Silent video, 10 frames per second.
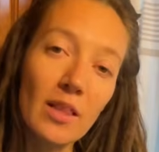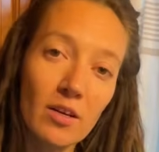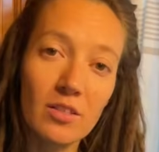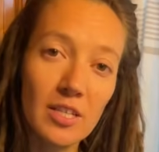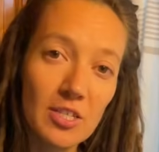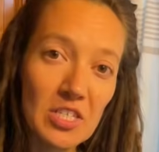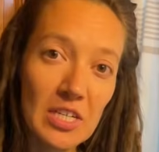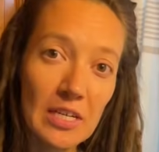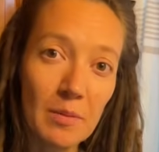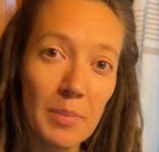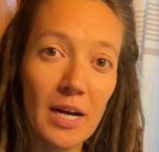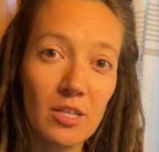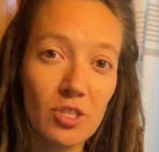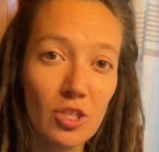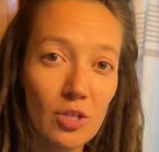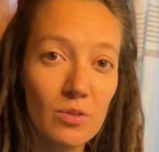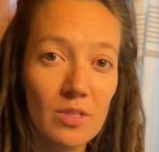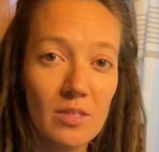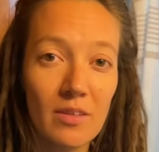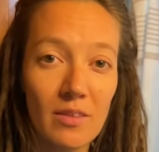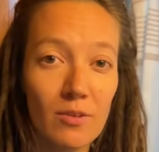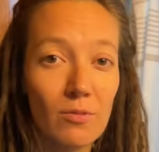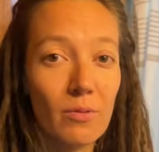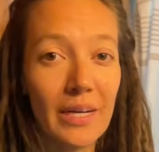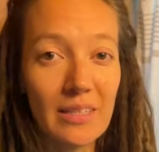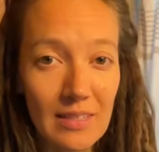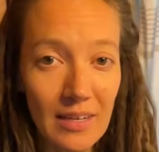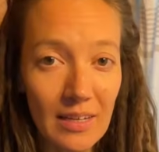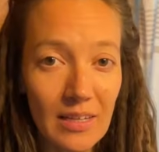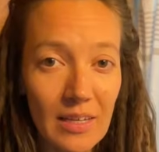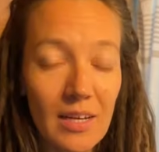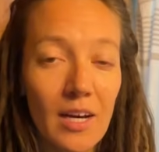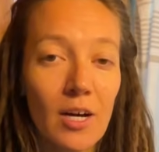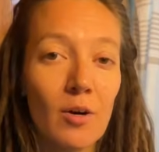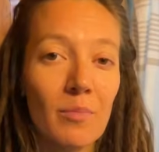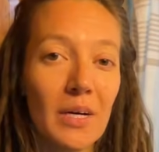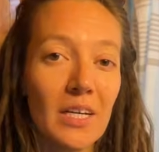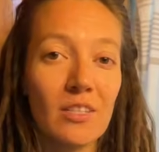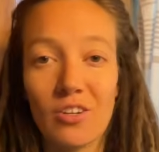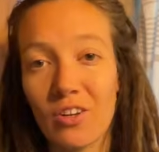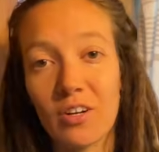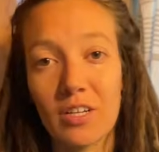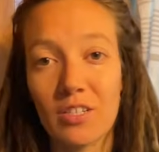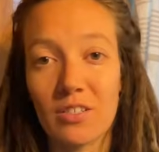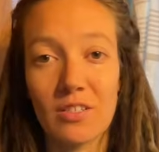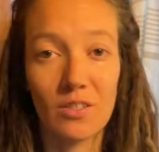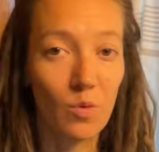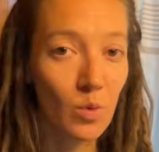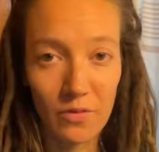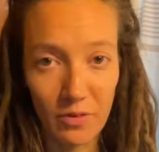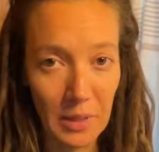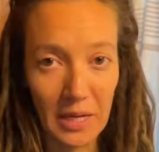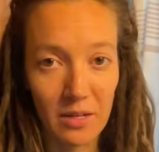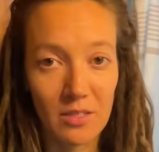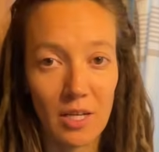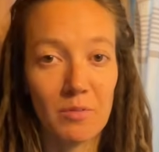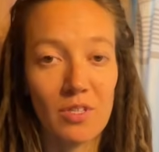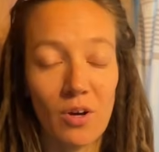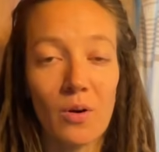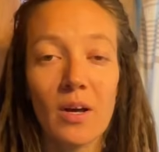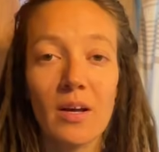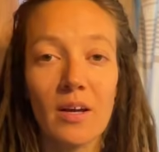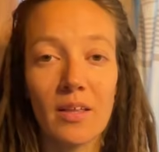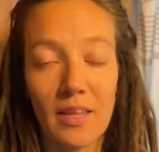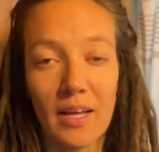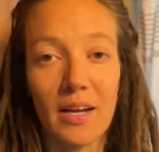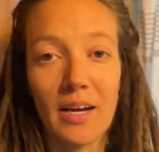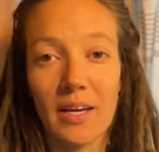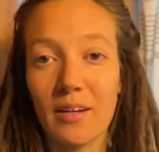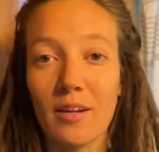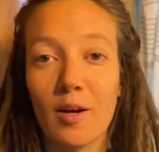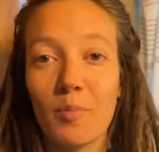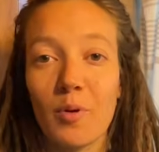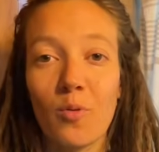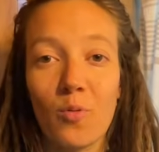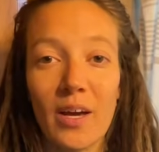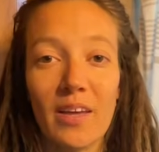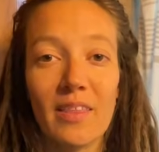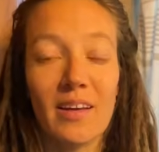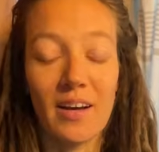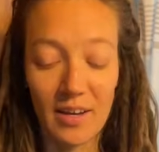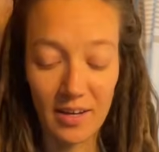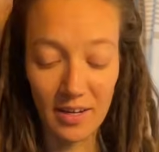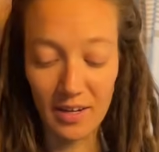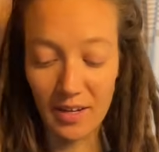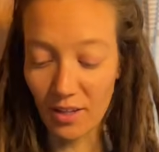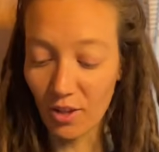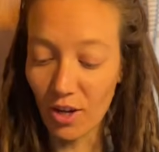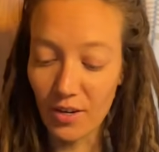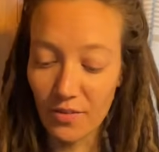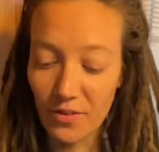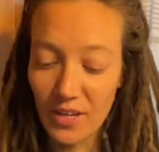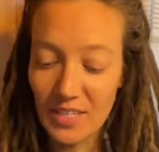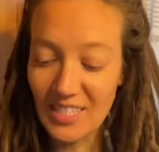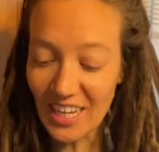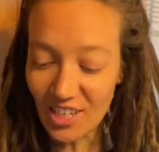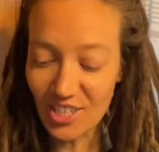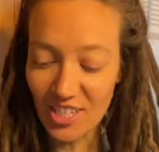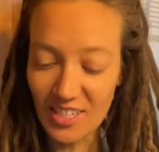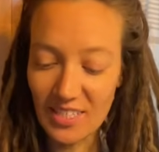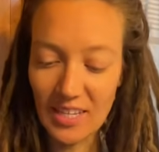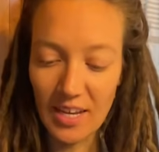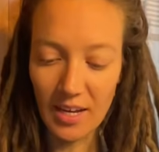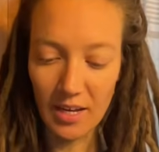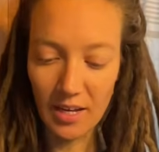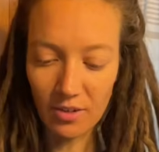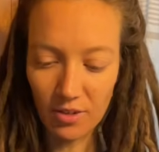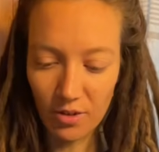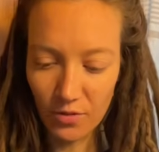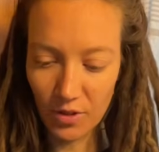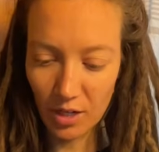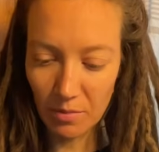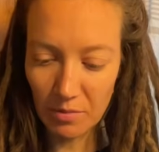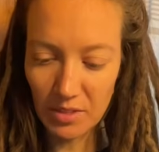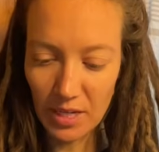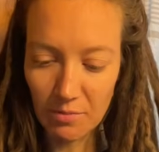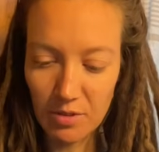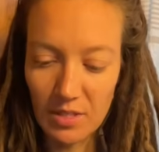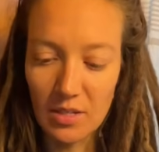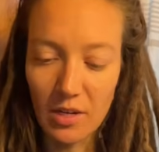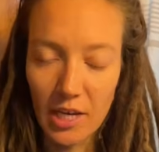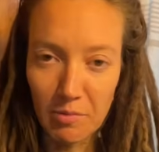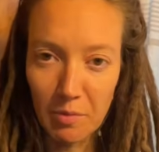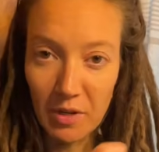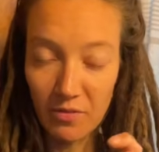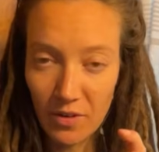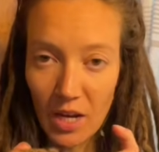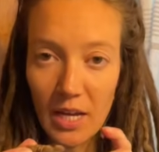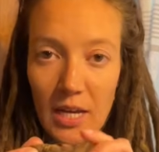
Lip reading: loctician in the past, she used the right technique, but interlocking just doesn't work for my hair type. So then I ended up with a lot of sections. I don't know if you're going to be able to capture this on camera, but if not,